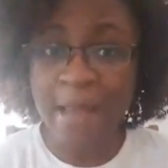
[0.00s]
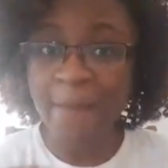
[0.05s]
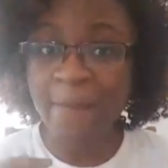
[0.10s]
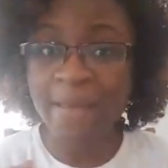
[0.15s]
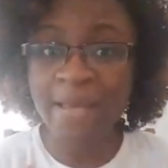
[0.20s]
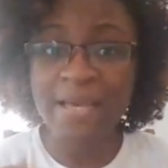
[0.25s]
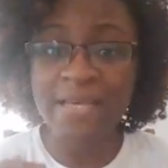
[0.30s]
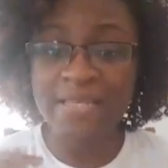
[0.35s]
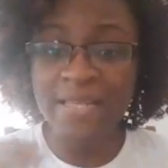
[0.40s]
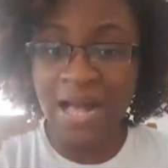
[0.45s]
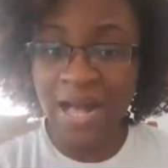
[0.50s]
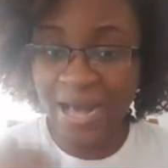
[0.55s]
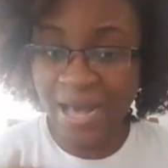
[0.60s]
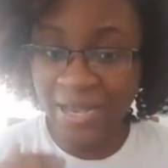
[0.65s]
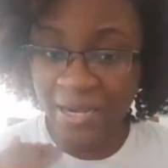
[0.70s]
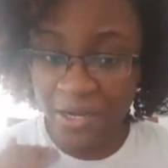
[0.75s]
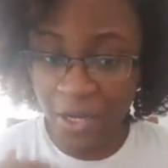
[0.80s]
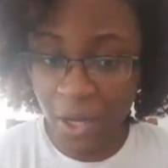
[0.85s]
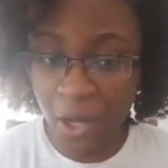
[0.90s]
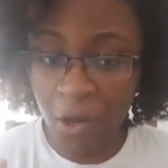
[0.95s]
Because I
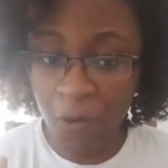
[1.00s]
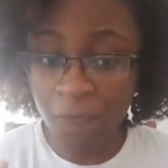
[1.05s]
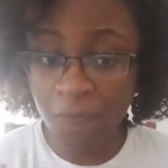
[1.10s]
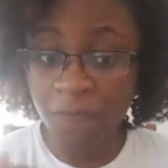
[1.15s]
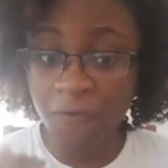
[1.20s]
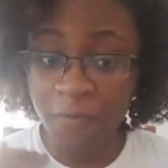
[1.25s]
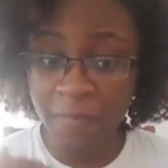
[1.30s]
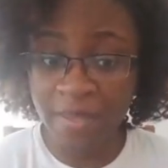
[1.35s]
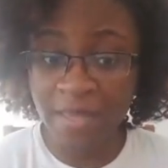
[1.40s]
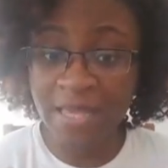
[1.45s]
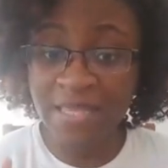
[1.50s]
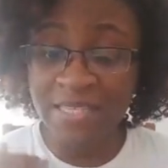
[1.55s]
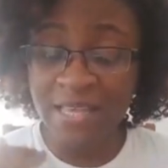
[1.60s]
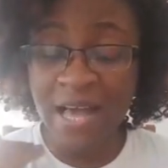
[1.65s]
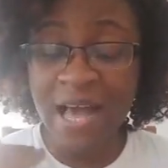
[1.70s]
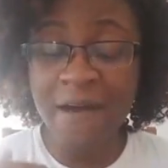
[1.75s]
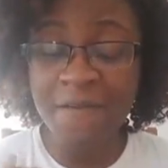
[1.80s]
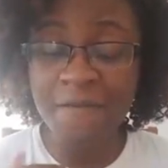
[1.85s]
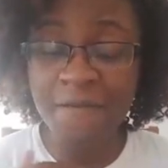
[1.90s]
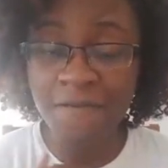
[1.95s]
know, for me as
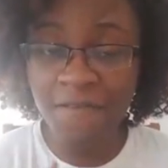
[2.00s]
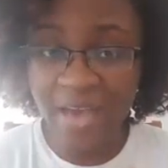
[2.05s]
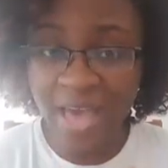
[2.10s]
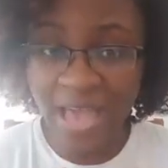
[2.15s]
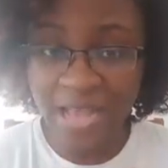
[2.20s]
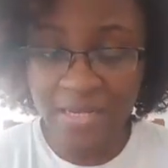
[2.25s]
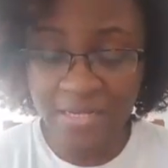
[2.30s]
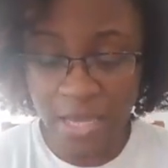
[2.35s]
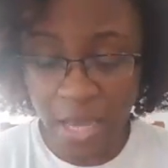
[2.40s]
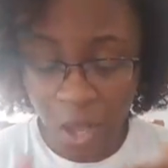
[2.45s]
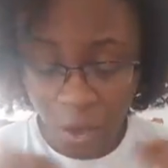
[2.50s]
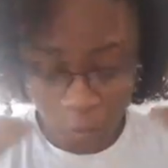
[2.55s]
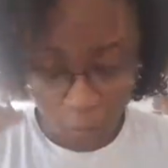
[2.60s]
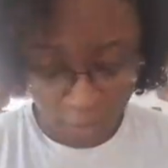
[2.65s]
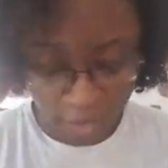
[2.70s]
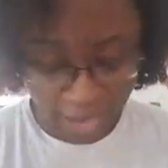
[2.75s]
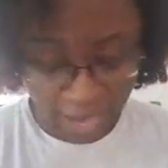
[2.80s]
a fact, when